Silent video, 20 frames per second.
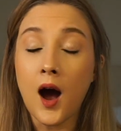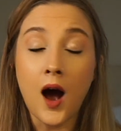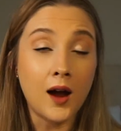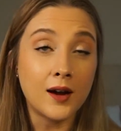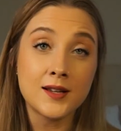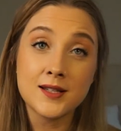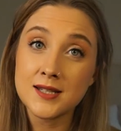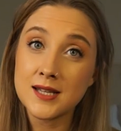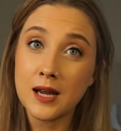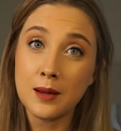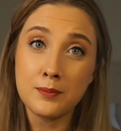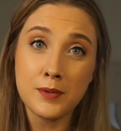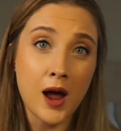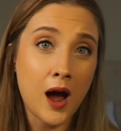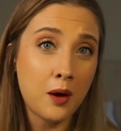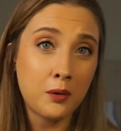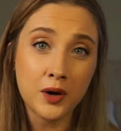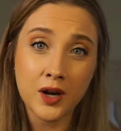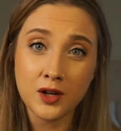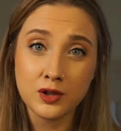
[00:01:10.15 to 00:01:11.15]
Honestly, I'm
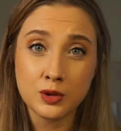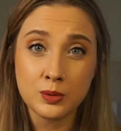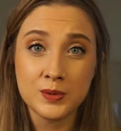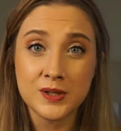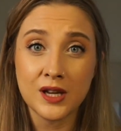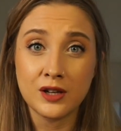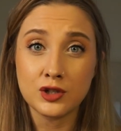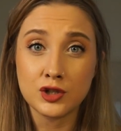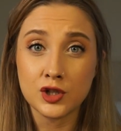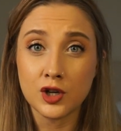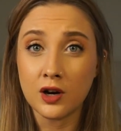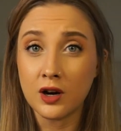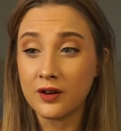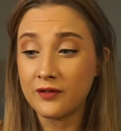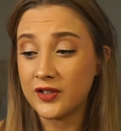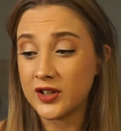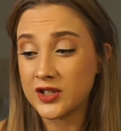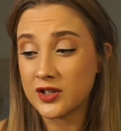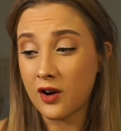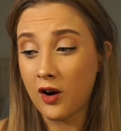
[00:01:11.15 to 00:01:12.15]
not 100% sure
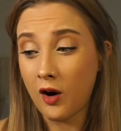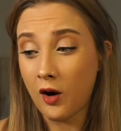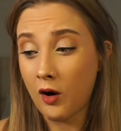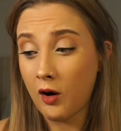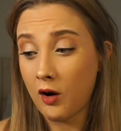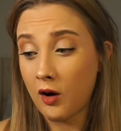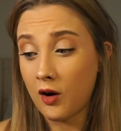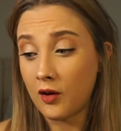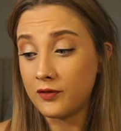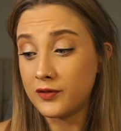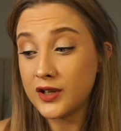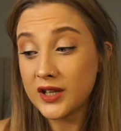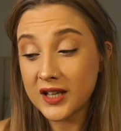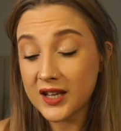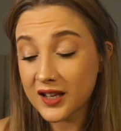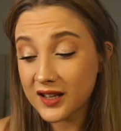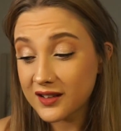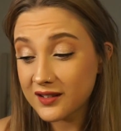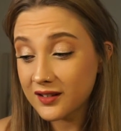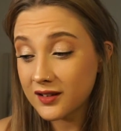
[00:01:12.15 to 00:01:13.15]
if it's all
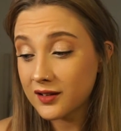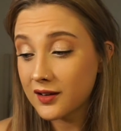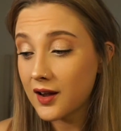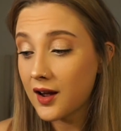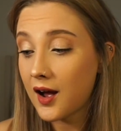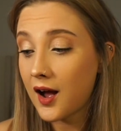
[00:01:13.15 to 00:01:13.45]
vegan.